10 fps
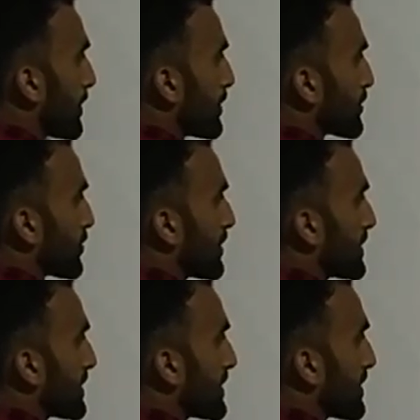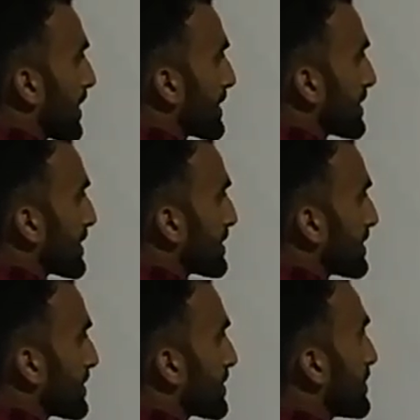So this is your
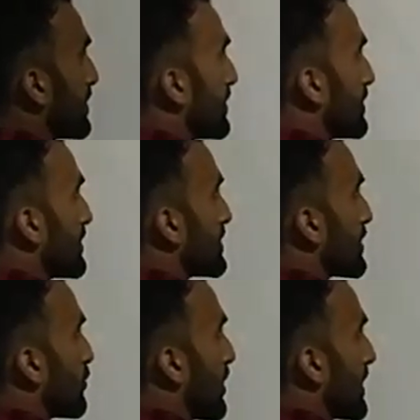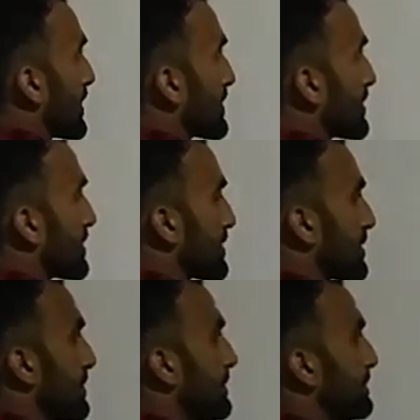x-axis. This is your y-axis.
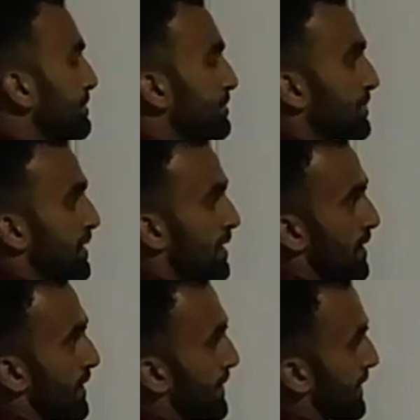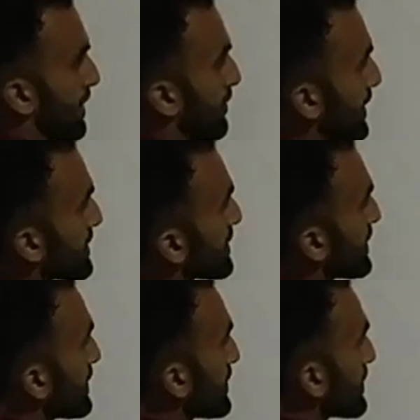Now let's
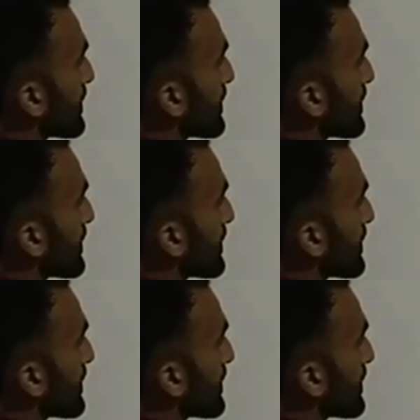see.